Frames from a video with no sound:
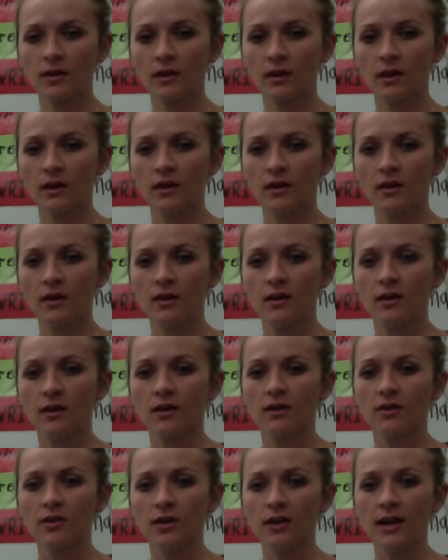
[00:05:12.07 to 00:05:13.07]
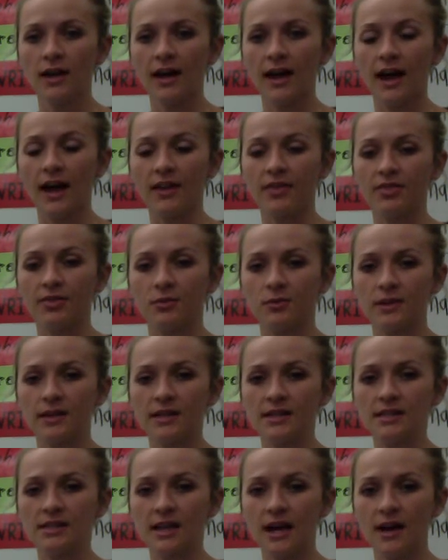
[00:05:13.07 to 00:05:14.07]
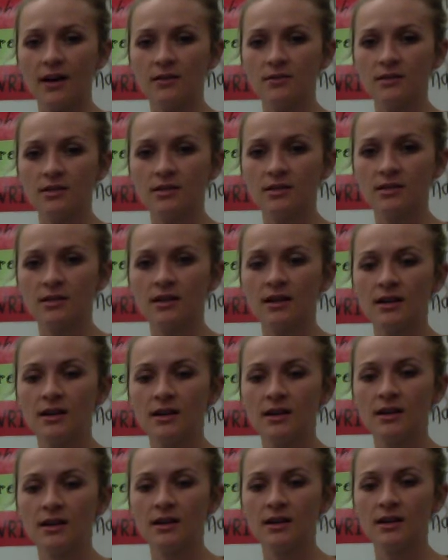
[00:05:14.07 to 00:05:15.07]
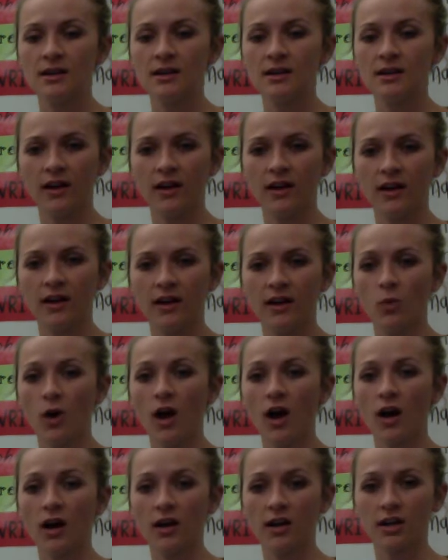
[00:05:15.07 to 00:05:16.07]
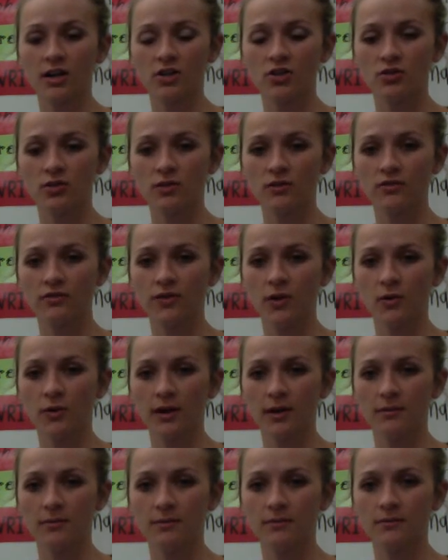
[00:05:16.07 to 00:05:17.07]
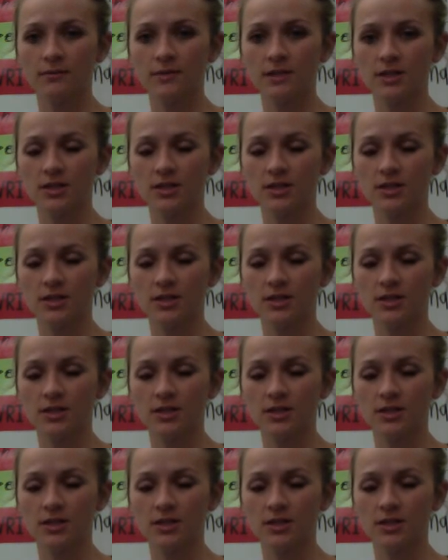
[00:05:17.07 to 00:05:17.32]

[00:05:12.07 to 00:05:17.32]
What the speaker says: Good. It had 3 sounds. And what R-controlled phoneme did you hear?